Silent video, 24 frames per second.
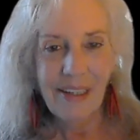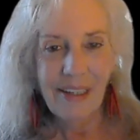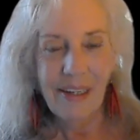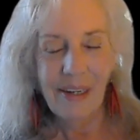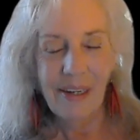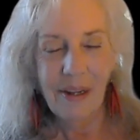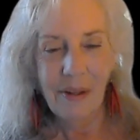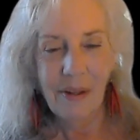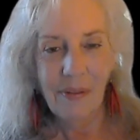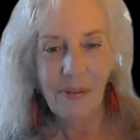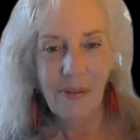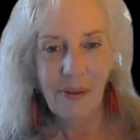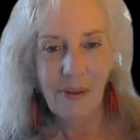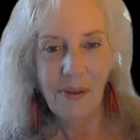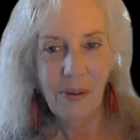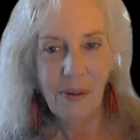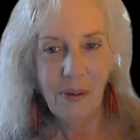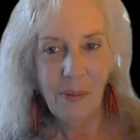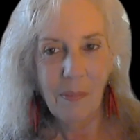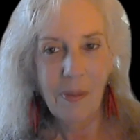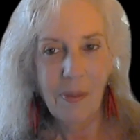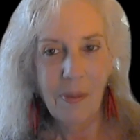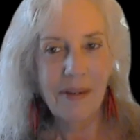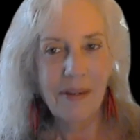you know, the
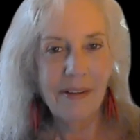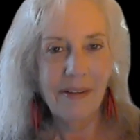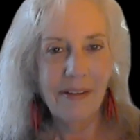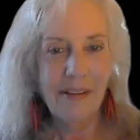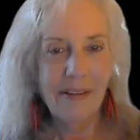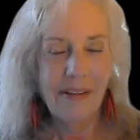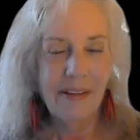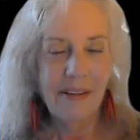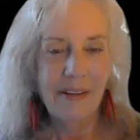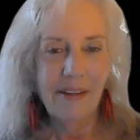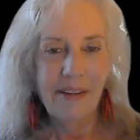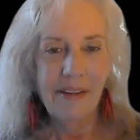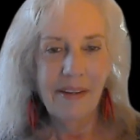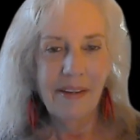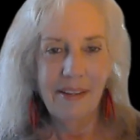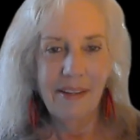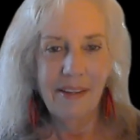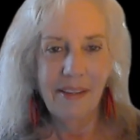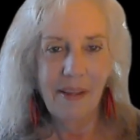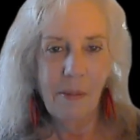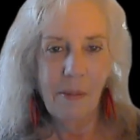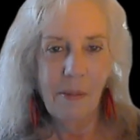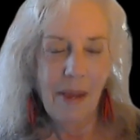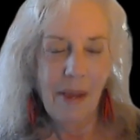human
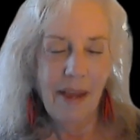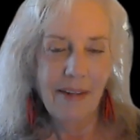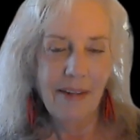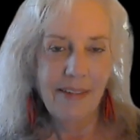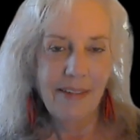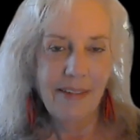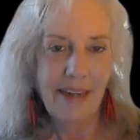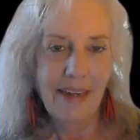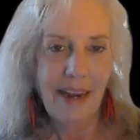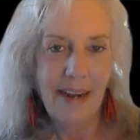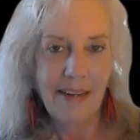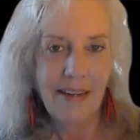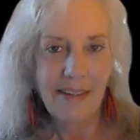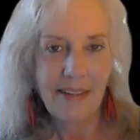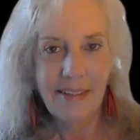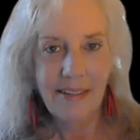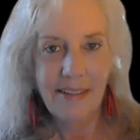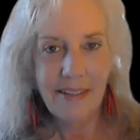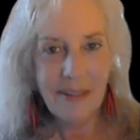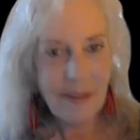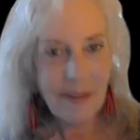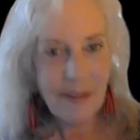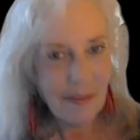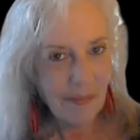and the imagination.